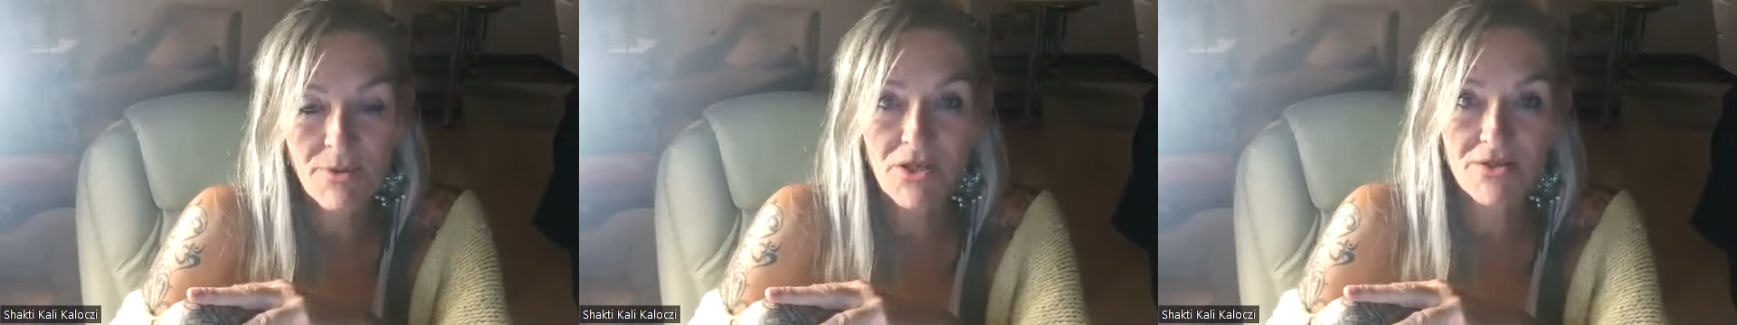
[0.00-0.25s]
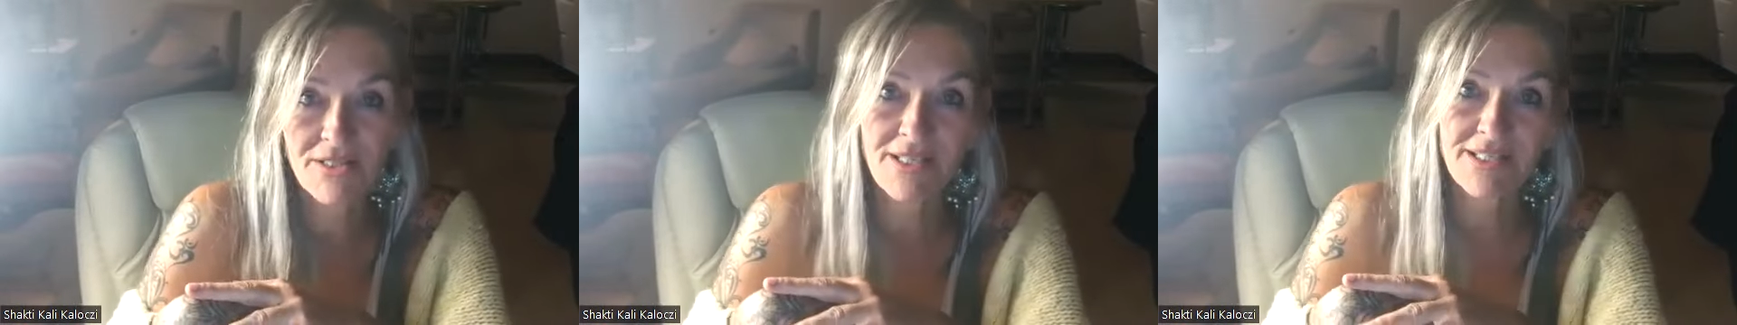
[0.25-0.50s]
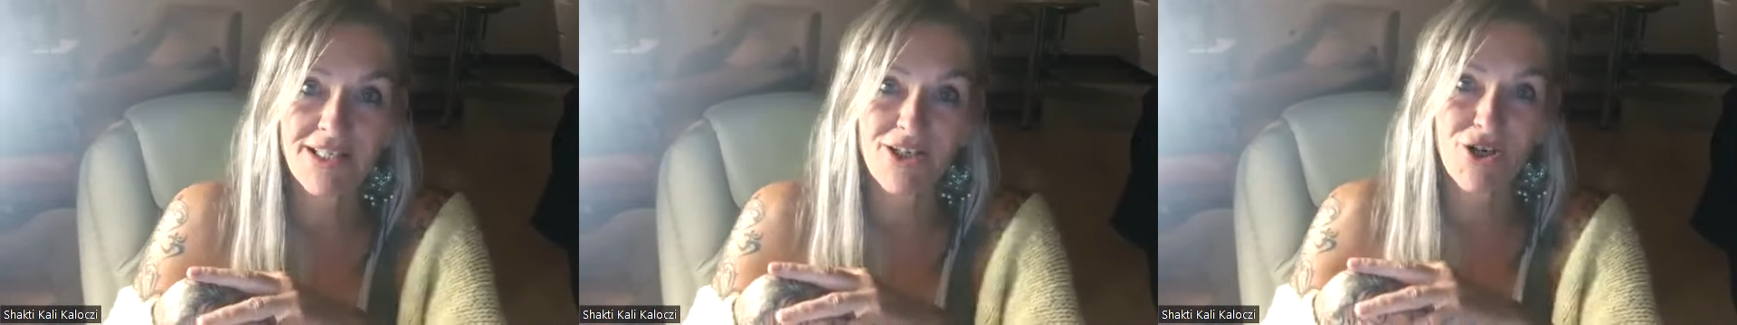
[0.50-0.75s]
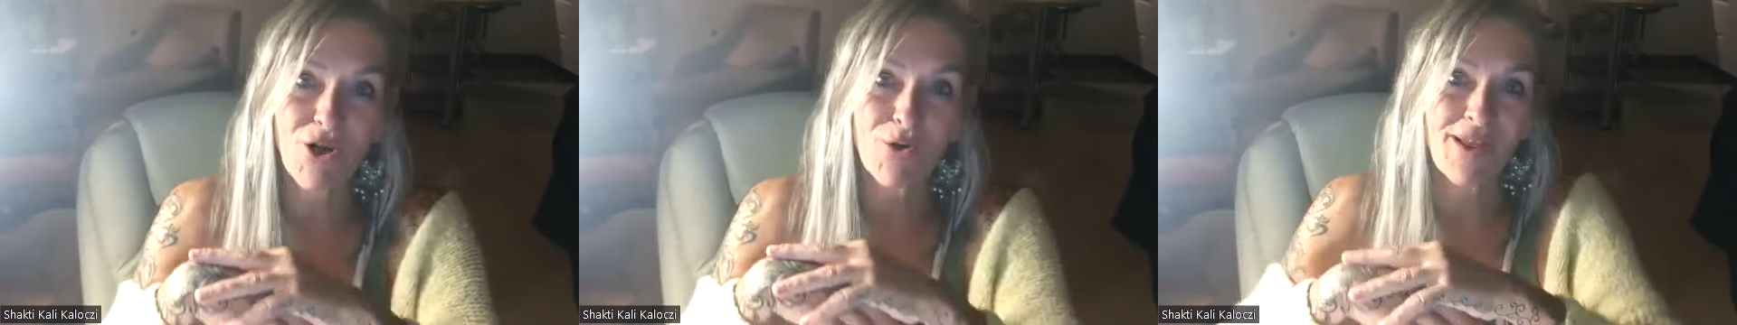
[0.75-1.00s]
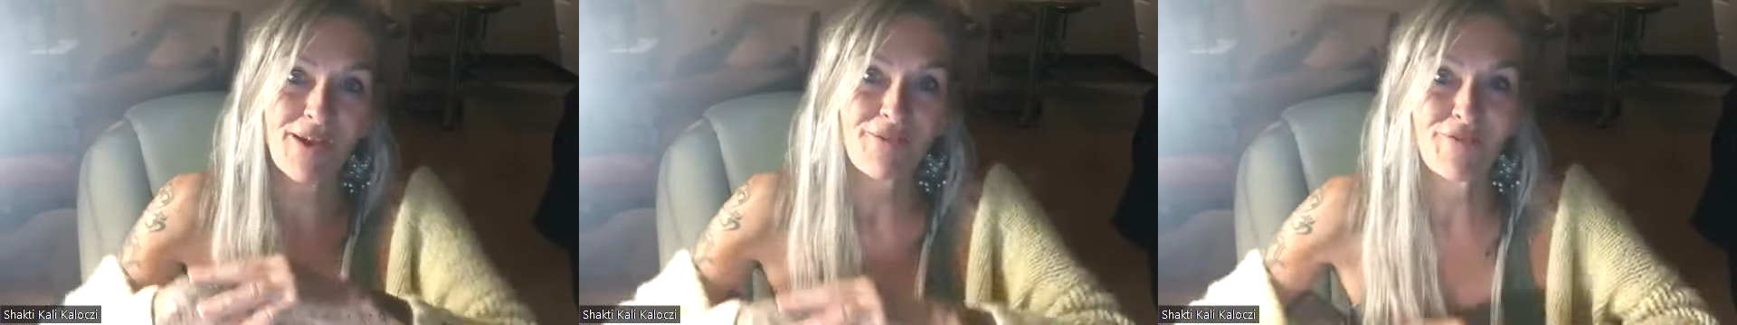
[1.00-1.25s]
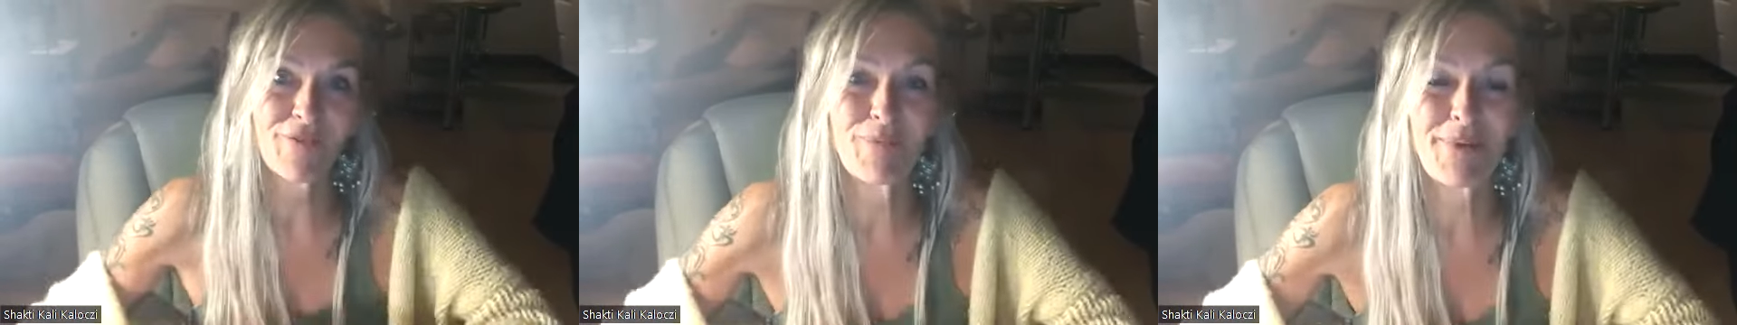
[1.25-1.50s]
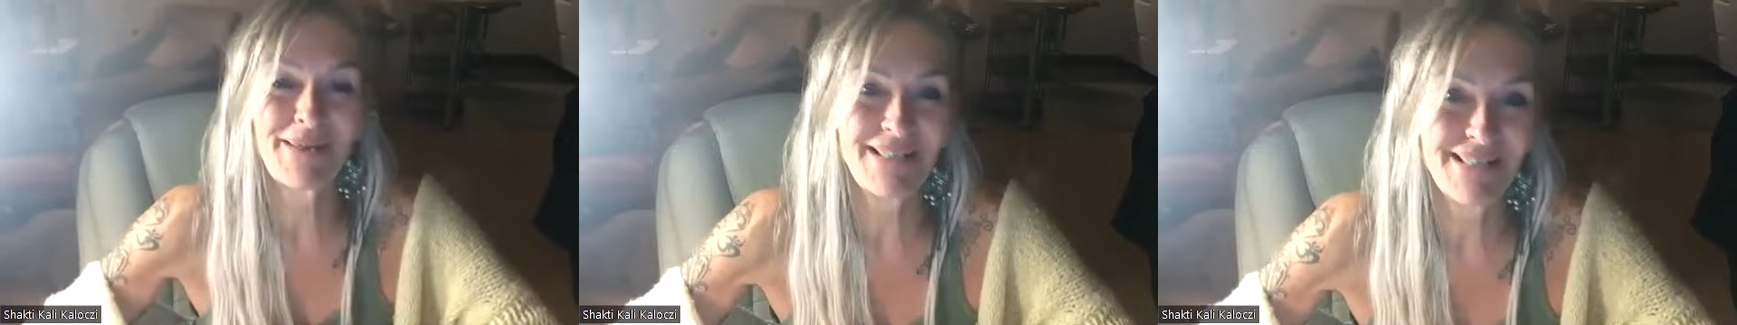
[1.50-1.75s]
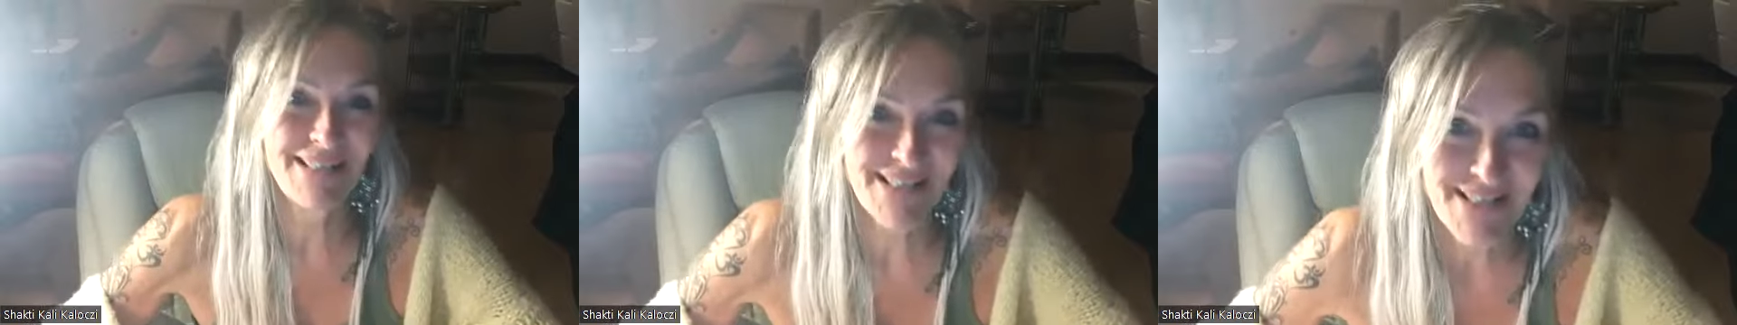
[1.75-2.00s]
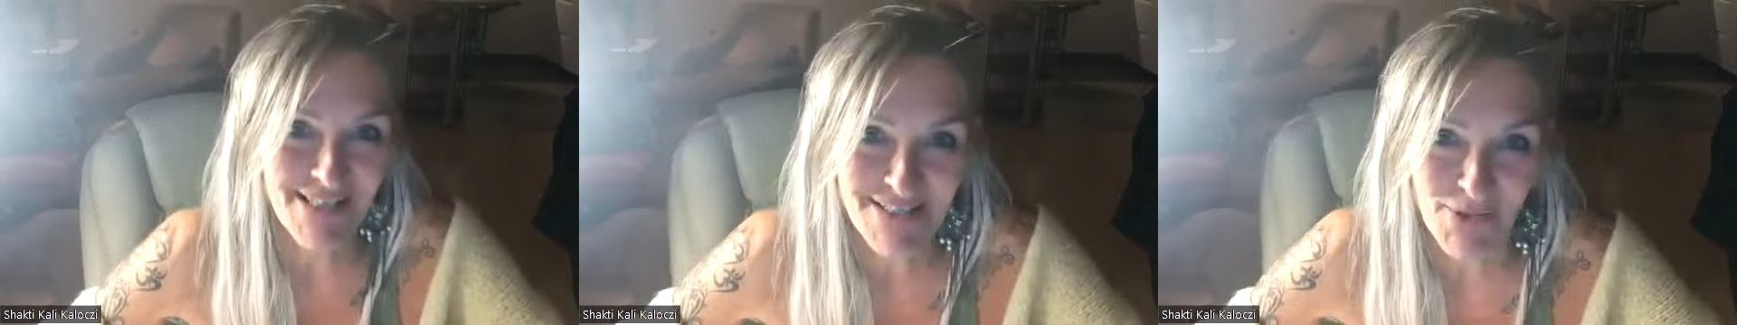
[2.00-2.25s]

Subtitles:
because I didn't know that for many years.